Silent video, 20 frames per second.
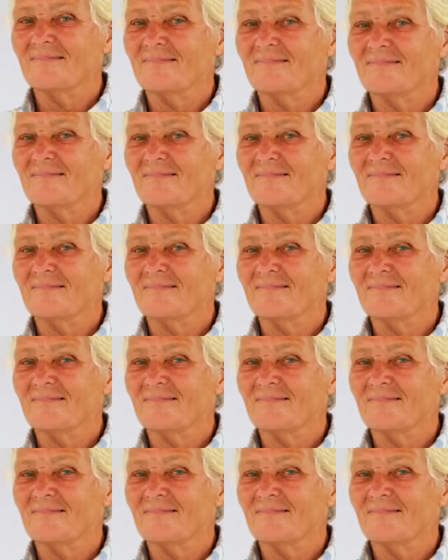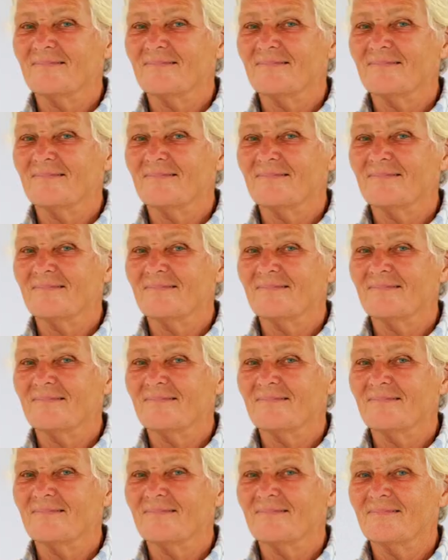
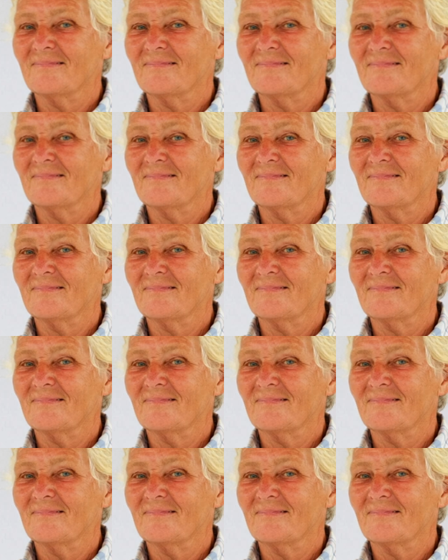No one is speaking in this clip.